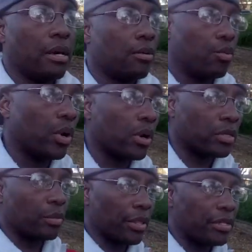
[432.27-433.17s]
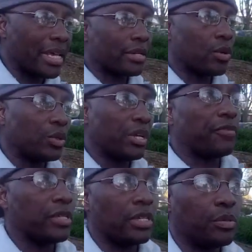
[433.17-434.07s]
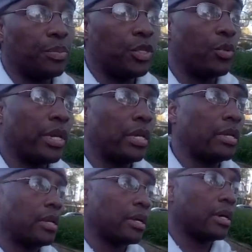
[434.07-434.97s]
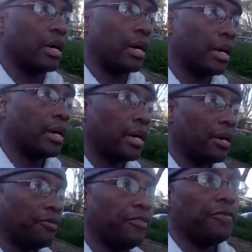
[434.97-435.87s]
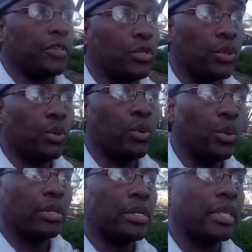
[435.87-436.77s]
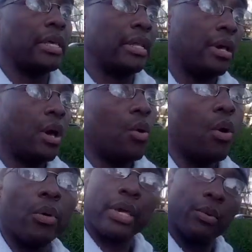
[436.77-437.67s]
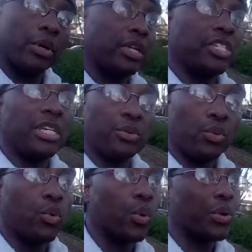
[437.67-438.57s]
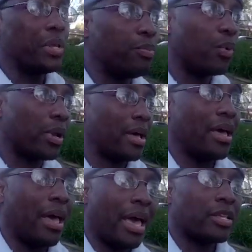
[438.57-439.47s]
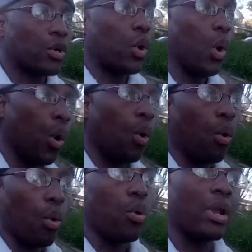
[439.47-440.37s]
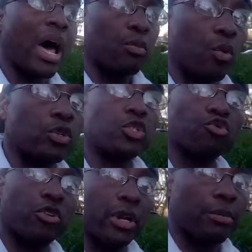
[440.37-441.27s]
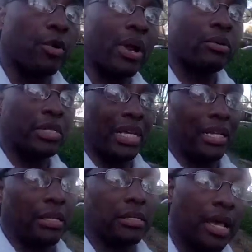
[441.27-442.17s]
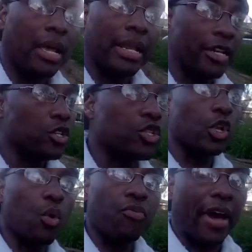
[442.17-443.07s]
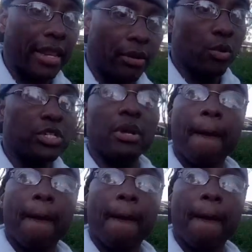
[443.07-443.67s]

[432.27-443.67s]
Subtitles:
what are some other technical differences between 52 and okay, well, Njia Uhuru Kipura has a whole lot more straight up ground techniques, not just low fighting, which,